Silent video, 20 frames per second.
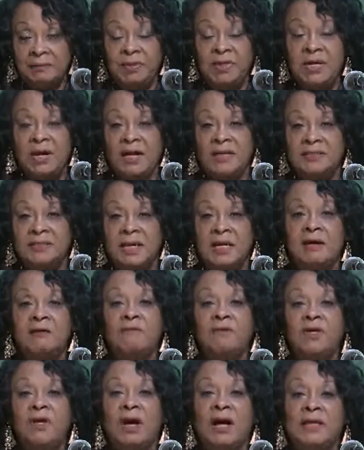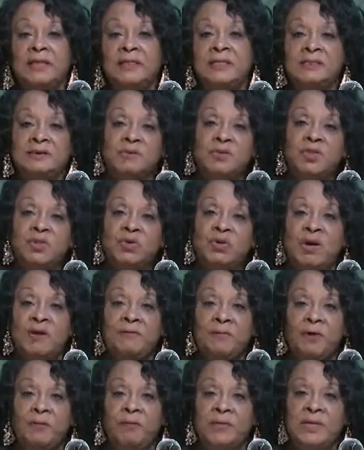because every autism
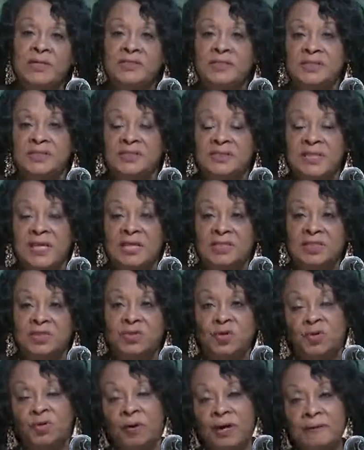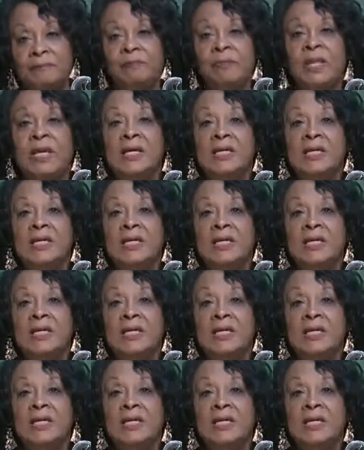story won't be a success story.